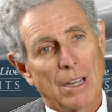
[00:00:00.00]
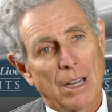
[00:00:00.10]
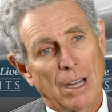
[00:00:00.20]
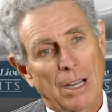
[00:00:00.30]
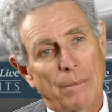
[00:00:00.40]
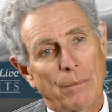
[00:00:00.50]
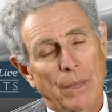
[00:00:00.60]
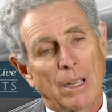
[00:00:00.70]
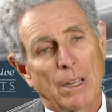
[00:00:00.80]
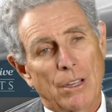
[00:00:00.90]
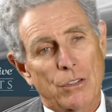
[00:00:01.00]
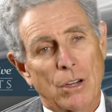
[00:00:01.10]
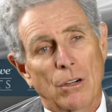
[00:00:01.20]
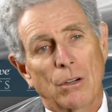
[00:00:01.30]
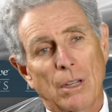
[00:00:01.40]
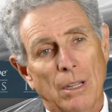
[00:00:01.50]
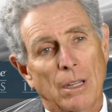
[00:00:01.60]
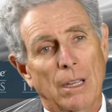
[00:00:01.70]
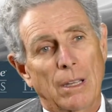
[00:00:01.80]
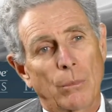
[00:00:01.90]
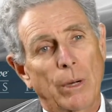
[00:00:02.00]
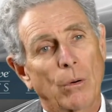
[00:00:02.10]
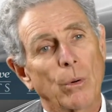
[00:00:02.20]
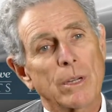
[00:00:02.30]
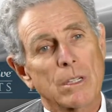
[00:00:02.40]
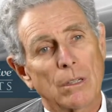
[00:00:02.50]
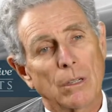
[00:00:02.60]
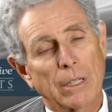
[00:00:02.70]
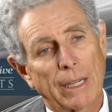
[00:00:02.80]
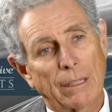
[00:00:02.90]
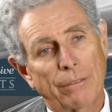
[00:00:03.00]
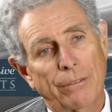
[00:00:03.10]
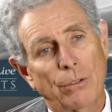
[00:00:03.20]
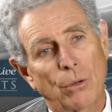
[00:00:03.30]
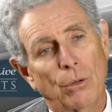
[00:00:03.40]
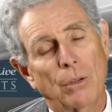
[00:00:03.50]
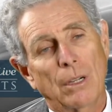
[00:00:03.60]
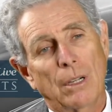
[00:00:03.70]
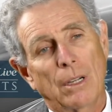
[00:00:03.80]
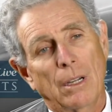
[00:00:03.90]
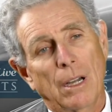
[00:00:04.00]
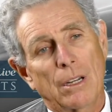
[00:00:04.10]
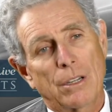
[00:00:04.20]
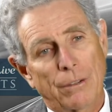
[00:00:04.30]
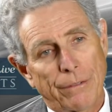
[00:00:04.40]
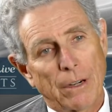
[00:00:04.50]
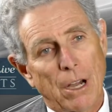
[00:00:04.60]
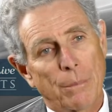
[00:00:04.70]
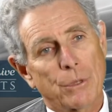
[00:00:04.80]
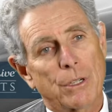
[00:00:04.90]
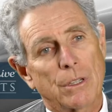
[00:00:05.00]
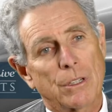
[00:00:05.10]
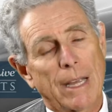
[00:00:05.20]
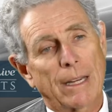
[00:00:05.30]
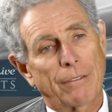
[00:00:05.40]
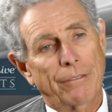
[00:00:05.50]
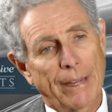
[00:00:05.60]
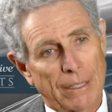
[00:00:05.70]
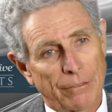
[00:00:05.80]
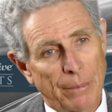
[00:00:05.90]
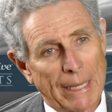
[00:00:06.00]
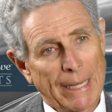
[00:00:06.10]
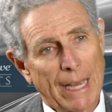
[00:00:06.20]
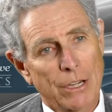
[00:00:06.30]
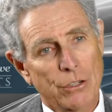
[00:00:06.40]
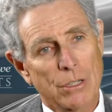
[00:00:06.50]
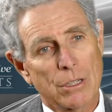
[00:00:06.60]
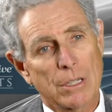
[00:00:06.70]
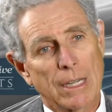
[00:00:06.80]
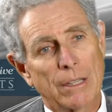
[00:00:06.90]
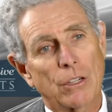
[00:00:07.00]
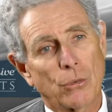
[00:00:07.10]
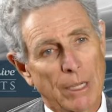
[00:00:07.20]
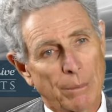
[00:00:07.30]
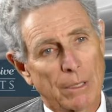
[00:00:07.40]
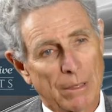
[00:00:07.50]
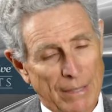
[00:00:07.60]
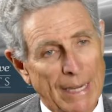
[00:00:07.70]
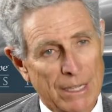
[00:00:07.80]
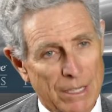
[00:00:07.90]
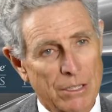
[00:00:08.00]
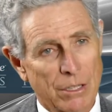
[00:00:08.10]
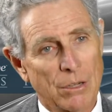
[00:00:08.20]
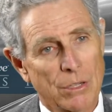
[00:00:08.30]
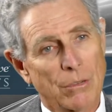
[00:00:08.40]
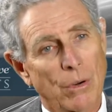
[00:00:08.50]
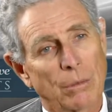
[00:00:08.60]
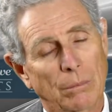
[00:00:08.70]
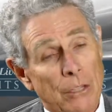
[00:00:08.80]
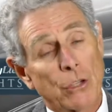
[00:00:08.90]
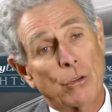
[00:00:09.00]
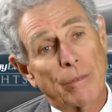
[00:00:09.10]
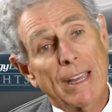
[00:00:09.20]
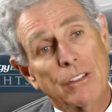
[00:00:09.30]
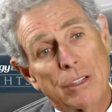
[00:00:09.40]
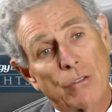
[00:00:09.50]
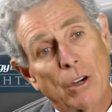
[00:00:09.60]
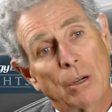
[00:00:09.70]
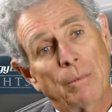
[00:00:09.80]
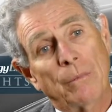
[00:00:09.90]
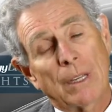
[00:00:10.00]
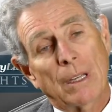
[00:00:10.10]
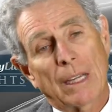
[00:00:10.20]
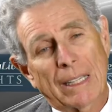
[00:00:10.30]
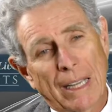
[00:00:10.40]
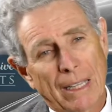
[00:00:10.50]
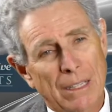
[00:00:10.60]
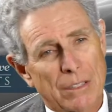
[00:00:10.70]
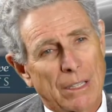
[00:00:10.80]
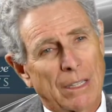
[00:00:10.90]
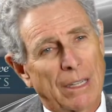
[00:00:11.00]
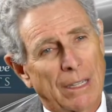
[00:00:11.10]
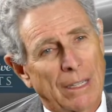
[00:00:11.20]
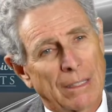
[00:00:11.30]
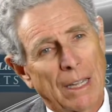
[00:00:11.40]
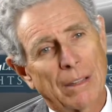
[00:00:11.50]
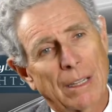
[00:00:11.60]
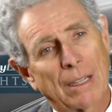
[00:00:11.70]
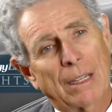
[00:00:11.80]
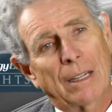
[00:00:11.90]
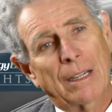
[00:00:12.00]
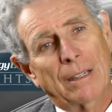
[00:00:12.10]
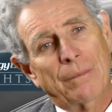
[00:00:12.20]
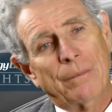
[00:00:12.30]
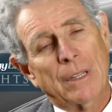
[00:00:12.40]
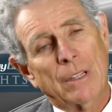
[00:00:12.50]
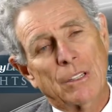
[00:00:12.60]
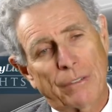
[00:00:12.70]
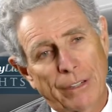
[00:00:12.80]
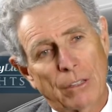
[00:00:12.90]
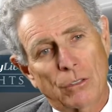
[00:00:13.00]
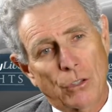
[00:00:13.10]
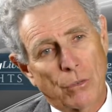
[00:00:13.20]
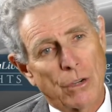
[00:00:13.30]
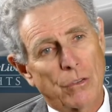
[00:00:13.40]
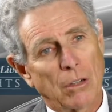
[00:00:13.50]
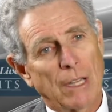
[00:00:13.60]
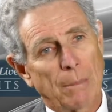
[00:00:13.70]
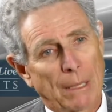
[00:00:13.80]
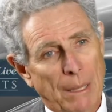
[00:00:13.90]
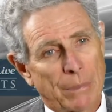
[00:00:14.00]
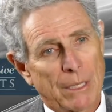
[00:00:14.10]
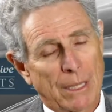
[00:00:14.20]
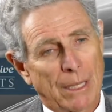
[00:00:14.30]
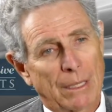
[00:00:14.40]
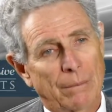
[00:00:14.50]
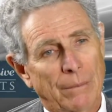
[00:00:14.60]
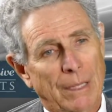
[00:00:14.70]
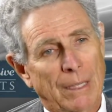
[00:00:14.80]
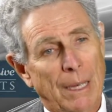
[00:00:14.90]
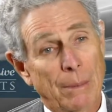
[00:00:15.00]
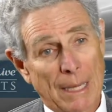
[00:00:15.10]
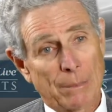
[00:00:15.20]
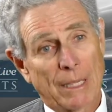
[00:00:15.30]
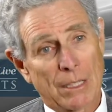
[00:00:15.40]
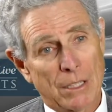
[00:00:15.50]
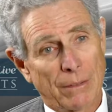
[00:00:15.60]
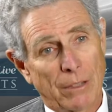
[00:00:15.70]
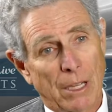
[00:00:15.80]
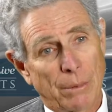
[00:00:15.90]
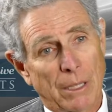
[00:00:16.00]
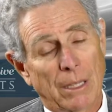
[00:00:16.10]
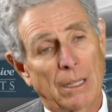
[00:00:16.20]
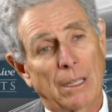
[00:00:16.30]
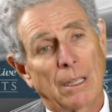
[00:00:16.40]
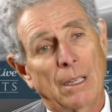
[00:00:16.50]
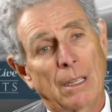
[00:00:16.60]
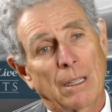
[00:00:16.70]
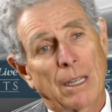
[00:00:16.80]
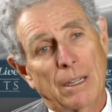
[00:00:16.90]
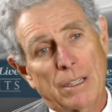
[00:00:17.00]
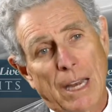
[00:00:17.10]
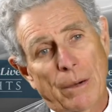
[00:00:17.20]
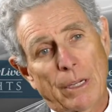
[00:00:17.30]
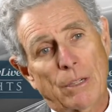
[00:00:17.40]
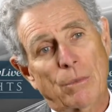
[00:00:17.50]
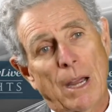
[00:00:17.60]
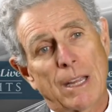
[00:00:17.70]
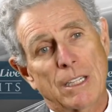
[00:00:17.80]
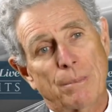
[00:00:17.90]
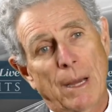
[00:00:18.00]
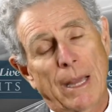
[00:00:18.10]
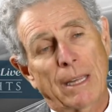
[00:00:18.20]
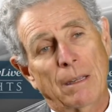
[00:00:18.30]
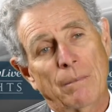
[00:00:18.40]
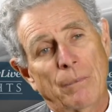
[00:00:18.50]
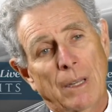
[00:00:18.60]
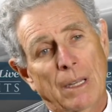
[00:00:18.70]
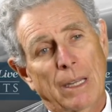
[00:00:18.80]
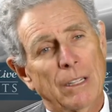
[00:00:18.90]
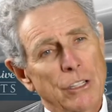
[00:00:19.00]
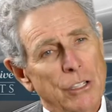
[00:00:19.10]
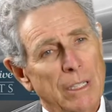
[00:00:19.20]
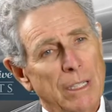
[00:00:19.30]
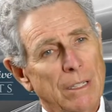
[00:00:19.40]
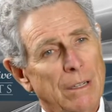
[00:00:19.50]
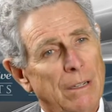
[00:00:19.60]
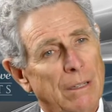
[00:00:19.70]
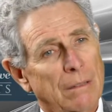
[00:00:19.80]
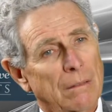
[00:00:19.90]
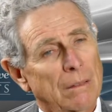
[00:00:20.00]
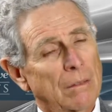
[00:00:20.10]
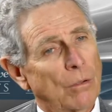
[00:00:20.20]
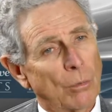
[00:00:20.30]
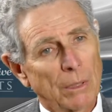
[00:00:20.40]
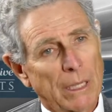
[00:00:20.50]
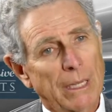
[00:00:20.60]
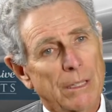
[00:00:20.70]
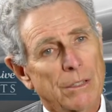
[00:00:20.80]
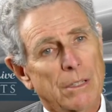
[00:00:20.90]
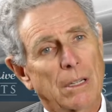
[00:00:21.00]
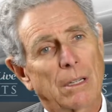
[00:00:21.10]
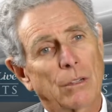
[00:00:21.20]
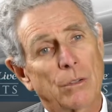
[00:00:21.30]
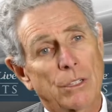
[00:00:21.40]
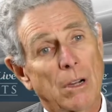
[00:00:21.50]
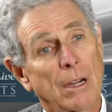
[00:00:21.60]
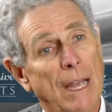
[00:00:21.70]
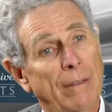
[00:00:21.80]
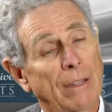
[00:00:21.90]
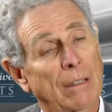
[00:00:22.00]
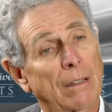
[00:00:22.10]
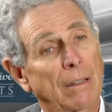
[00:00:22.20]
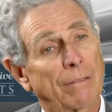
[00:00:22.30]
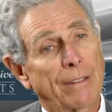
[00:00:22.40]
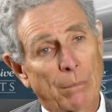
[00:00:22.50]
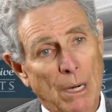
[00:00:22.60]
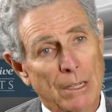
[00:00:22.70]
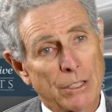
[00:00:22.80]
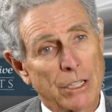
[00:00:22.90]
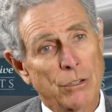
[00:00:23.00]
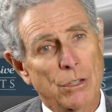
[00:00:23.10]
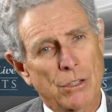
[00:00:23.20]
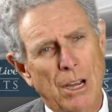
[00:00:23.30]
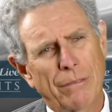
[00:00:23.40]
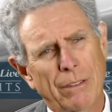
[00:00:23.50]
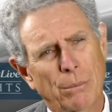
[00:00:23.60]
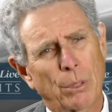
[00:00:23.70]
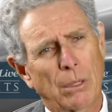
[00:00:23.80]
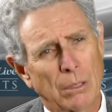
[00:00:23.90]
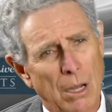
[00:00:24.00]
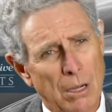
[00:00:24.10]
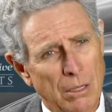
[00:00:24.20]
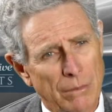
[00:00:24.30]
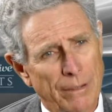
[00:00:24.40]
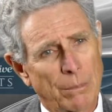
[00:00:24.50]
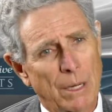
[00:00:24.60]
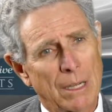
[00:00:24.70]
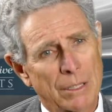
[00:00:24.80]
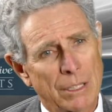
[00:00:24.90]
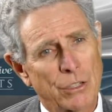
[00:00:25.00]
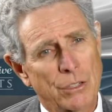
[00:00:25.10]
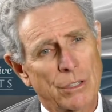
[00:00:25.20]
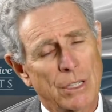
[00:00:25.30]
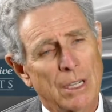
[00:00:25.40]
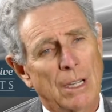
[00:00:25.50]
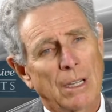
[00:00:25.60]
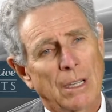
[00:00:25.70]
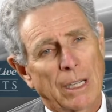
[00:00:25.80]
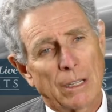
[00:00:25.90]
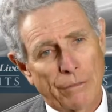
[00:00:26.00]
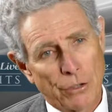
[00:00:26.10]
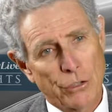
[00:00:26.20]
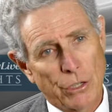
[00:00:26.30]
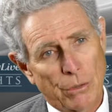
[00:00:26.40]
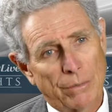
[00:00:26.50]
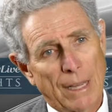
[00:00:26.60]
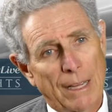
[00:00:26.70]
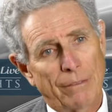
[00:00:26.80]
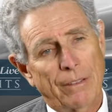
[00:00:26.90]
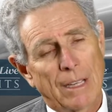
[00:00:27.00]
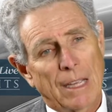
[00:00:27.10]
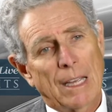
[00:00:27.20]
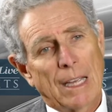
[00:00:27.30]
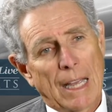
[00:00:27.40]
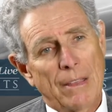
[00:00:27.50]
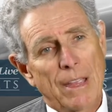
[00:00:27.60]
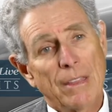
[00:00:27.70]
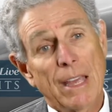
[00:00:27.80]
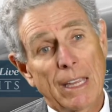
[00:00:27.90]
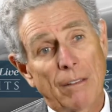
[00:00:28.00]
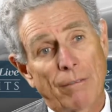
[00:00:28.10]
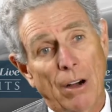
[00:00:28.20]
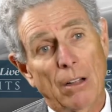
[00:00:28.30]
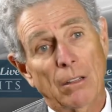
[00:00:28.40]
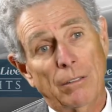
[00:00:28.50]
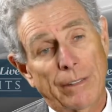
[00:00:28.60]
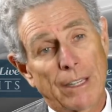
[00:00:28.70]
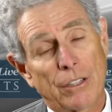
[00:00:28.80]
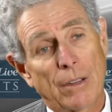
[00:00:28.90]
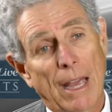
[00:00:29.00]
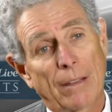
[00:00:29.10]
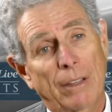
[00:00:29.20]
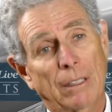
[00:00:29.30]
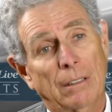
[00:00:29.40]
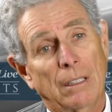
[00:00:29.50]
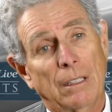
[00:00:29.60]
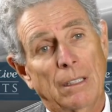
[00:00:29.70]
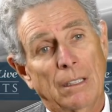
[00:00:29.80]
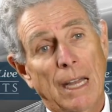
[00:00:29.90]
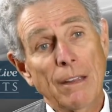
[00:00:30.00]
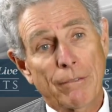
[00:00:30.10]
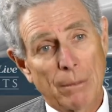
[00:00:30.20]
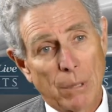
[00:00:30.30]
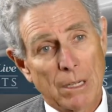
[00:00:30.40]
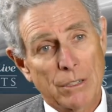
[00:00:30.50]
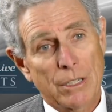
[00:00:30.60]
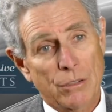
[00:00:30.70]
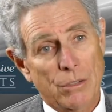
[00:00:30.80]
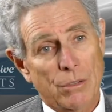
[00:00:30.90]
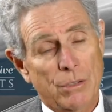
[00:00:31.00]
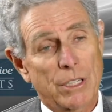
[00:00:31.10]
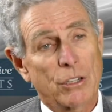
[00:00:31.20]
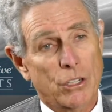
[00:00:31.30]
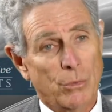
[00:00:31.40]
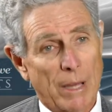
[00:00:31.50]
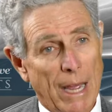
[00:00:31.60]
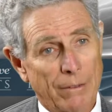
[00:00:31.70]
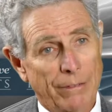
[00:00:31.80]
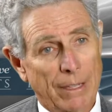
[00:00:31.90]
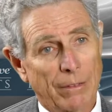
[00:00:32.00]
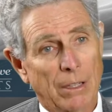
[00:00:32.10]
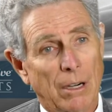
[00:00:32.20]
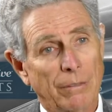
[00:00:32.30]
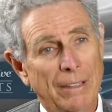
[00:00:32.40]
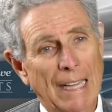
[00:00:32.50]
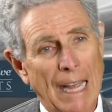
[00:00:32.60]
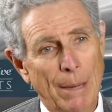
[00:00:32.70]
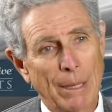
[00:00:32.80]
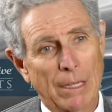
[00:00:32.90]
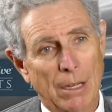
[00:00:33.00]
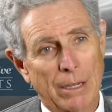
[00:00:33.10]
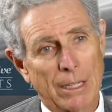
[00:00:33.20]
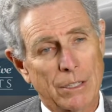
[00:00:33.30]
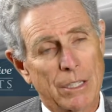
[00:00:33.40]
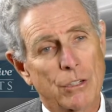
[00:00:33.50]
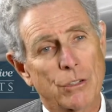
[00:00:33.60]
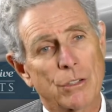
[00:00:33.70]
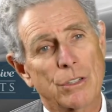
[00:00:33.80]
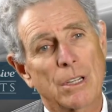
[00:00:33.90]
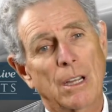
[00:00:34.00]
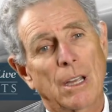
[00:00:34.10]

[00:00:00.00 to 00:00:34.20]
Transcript: Um, so the, we are always looking for different options and effective medications in the treatment of Lennox-Gastaut syndrome. So Dravet syndrome, again, is a, a, another uh, difficult to control epileptic, um, epileptic encephalopathy that is characterized by initially uh, normal kids uh, who start having uh, febrile seizures, often prolonged febrile seizures in the first year of life, and then they evolve into having afebrile seizures or seizures without fever, often hemiclonic seizures.